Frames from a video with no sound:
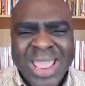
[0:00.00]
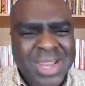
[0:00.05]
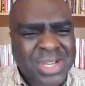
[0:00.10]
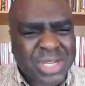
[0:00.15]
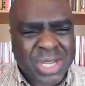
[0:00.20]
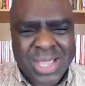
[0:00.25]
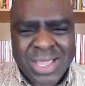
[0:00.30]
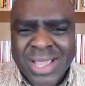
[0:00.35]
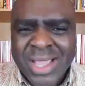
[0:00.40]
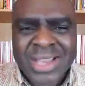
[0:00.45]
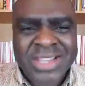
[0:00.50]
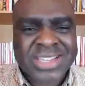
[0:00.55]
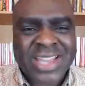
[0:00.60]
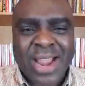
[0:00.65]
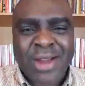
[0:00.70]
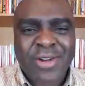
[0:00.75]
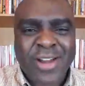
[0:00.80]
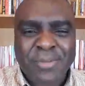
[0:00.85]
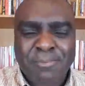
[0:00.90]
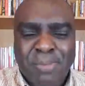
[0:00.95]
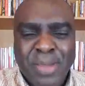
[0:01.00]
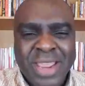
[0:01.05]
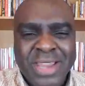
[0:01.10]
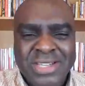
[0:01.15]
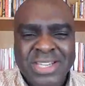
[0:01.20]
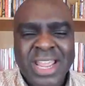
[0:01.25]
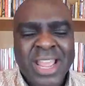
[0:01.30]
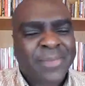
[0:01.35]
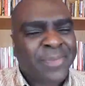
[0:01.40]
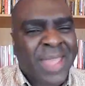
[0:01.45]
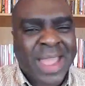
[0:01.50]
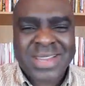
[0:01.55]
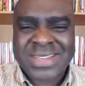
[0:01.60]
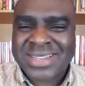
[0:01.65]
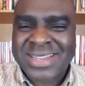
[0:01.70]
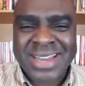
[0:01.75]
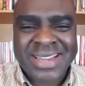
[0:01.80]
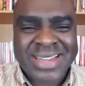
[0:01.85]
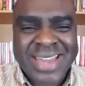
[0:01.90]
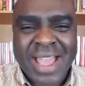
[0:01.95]
His goods are in peace.
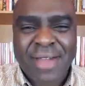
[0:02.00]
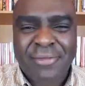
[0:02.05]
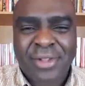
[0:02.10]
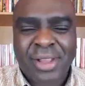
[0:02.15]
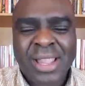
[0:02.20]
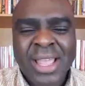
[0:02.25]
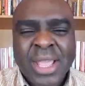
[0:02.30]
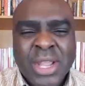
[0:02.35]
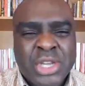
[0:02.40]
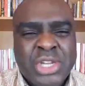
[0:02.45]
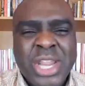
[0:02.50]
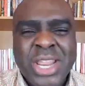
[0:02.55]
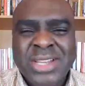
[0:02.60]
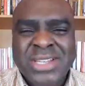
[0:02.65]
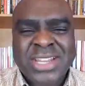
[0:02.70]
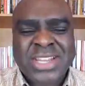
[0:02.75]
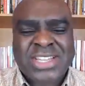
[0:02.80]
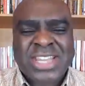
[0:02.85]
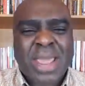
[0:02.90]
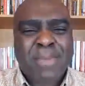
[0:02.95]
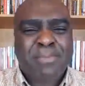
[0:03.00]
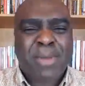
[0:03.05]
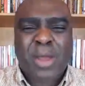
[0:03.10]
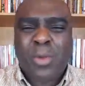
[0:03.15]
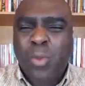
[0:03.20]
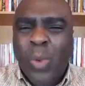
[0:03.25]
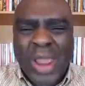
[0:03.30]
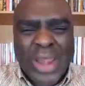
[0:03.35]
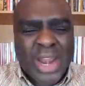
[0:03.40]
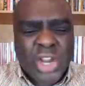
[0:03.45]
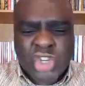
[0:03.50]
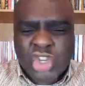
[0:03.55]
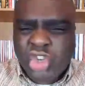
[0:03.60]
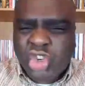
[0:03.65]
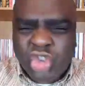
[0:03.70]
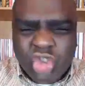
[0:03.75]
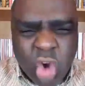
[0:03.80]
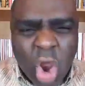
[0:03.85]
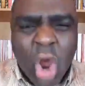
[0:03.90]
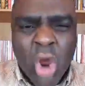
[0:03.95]
That's the devil. Jesus said, But when a
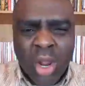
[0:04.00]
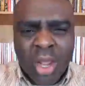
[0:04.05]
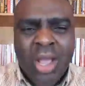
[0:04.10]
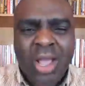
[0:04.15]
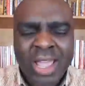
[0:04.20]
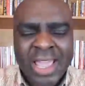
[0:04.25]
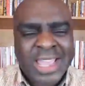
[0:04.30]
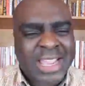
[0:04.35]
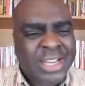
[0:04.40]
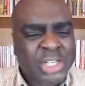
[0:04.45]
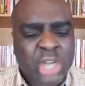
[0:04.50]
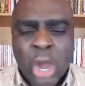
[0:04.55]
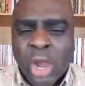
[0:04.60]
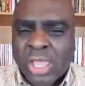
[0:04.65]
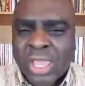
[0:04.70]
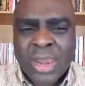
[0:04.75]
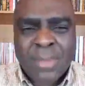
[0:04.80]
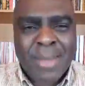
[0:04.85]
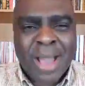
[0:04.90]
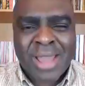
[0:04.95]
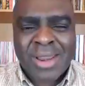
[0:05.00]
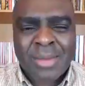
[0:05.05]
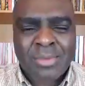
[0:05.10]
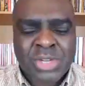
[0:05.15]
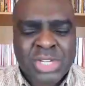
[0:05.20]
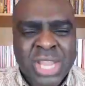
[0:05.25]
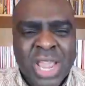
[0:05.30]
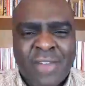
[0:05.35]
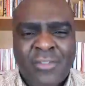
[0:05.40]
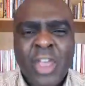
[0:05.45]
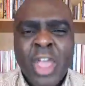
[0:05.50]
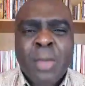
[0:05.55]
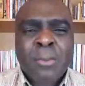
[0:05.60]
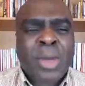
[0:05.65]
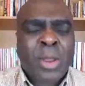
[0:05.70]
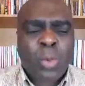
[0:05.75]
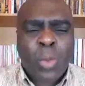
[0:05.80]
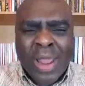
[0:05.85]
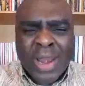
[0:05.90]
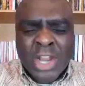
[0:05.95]
stronger, talking about himself,
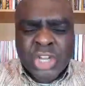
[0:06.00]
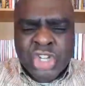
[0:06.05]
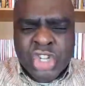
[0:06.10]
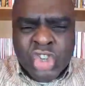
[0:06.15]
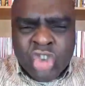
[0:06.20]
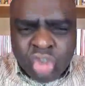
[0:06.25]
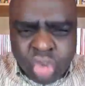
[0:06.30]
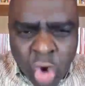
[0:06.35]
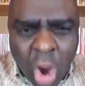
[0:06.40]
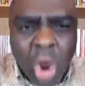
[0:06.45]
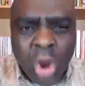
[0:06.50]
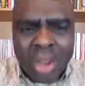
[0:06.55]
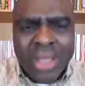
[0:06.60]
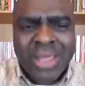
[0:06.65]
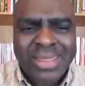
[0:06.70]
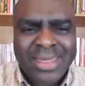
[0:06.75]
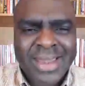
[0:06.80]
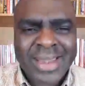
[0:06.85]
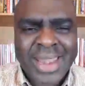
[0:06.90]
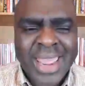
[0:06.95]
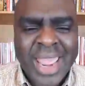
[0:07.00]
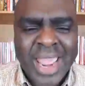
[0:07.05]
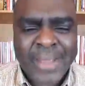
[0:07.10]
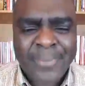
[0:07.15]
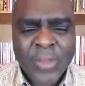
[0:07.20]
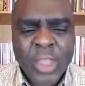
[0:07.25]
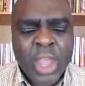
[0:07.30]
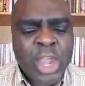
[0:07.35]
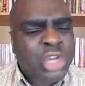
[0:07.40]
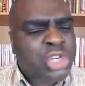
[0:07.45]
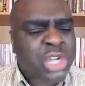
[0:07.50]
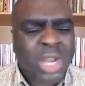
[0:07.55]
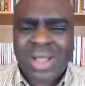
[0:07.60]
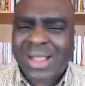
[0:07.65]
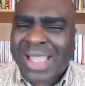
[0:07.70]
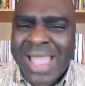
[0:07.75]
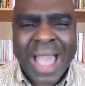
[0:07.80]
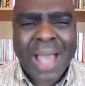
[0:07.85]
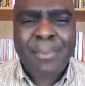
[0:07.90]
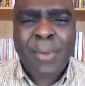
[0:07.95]
but when a stronger than he
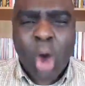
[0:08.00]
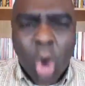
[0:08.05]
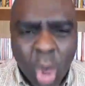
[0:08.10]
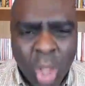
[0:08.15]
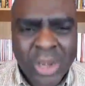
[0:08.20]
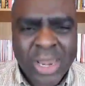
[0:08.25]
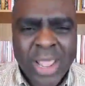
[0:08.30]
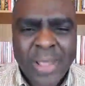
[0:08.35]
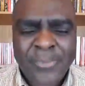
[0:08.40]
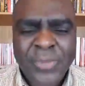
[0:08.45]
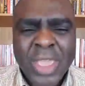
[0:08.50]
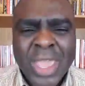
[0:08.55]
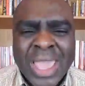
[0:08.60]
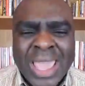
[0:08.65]
shall come on him,